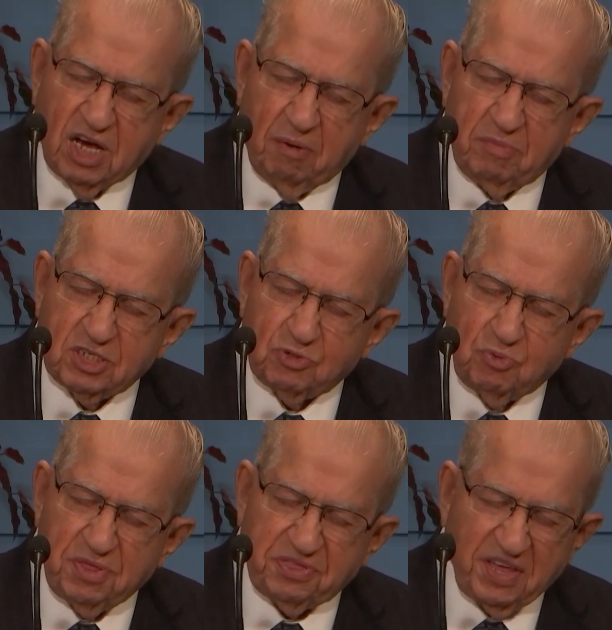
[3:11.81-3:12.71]
how much
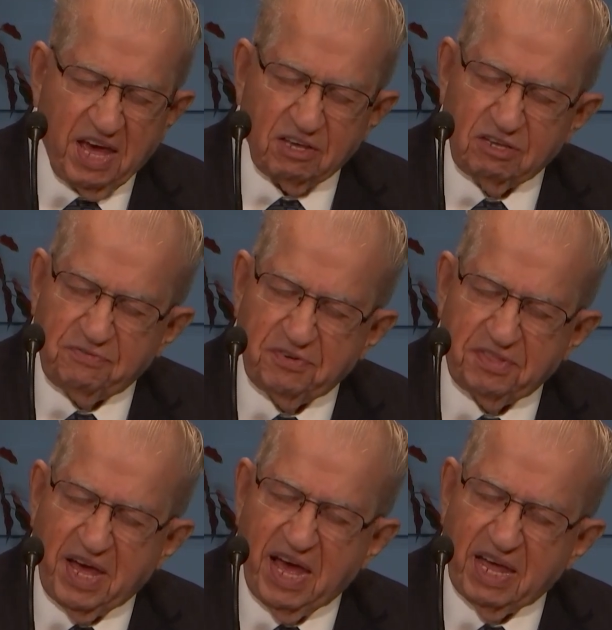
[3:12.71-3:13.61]
we thank you for
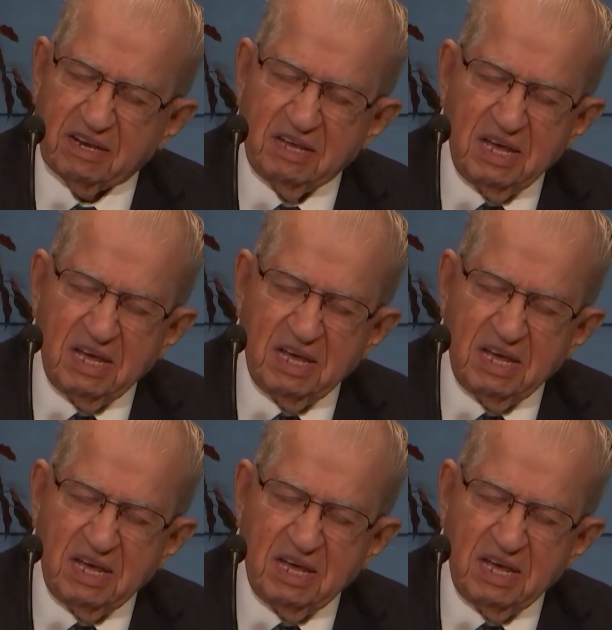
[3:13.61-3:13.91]
that,